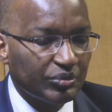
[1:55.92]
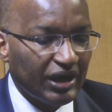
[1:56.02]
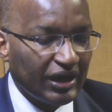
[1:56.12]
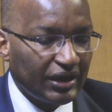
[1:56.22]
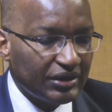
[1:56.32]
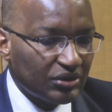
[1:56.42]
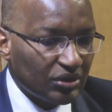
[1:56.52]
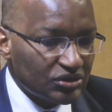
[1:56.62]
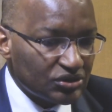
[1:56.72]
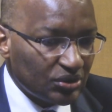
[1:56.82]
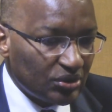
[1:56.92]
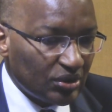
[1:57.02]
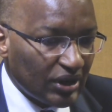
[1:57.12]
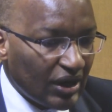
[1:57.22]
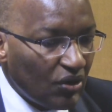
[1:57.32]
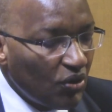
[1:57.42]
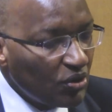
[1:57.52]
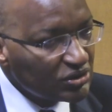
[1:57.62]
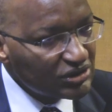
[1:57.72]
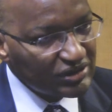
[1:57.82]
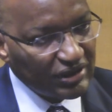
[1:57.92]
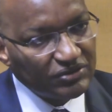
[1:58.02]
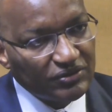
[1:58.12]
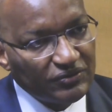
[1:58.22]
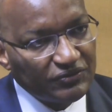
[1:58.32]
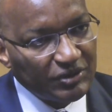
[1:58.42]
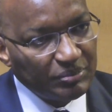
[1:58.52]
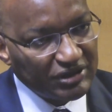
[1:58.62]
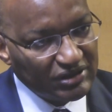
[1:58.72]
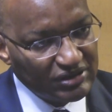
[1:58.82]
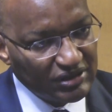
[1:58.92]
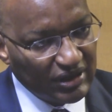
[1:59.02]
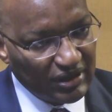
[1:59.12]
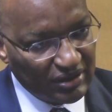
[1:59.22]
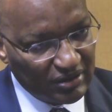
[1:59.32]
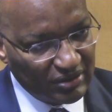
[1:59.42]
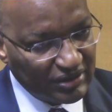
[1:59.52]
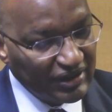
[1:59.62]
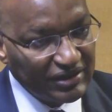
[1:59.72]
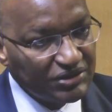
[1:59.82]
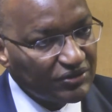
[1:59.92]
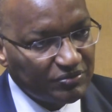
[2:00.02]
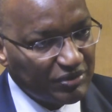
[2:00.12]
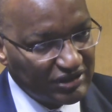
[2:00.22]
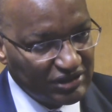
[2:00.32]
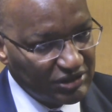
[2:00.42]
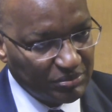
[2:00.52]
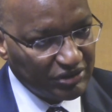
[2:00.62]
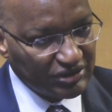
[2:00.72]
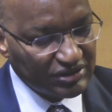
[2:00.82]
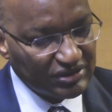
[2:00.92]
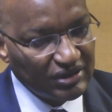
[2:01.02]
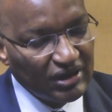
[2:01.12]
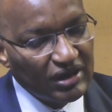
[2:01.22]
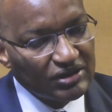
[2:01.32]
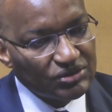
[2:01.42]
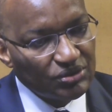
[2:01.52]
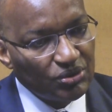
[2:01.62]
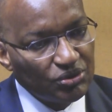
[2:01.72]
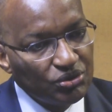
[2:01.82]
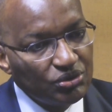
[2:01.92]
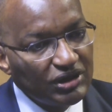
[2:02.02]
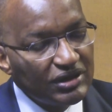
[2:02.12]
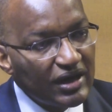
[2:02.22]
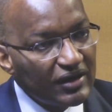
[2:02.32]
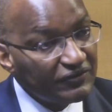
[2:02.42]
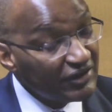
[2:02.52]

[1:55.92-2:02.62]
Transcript: And also a whole set of range of participants. So you did have